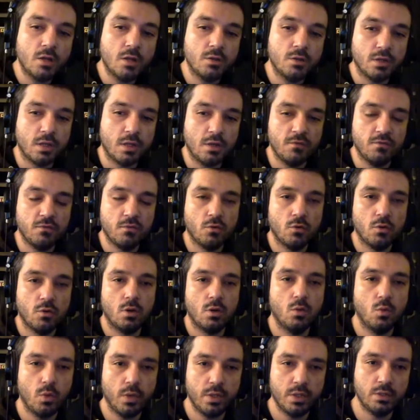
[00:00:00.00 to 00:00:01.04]
looking for
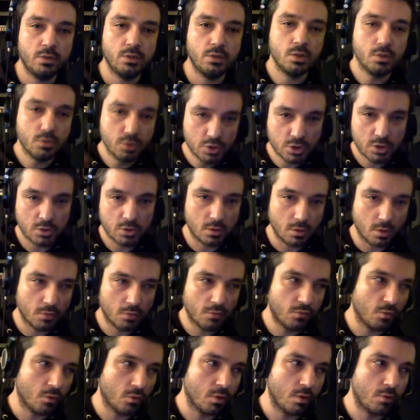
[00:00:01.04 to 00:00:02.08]
what you usually look
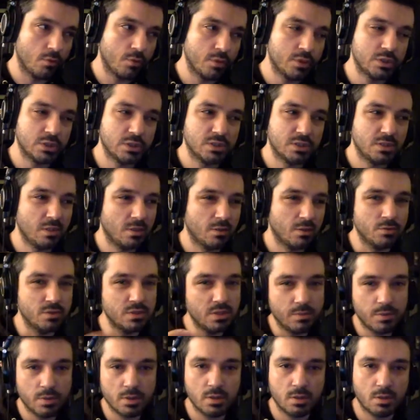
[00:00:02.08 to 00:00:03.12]
for, which is, you know,
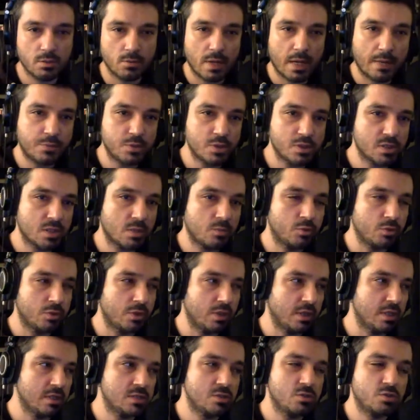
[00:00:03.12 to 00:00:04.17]
typically the Raptors Summer
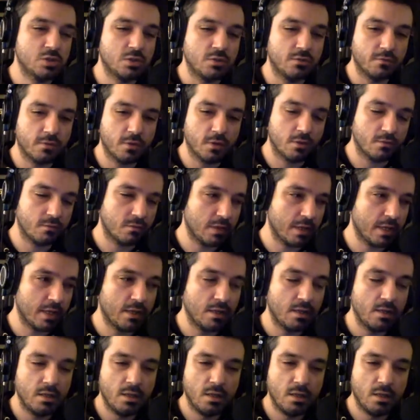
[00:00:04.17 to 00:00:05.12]
League is usually full of like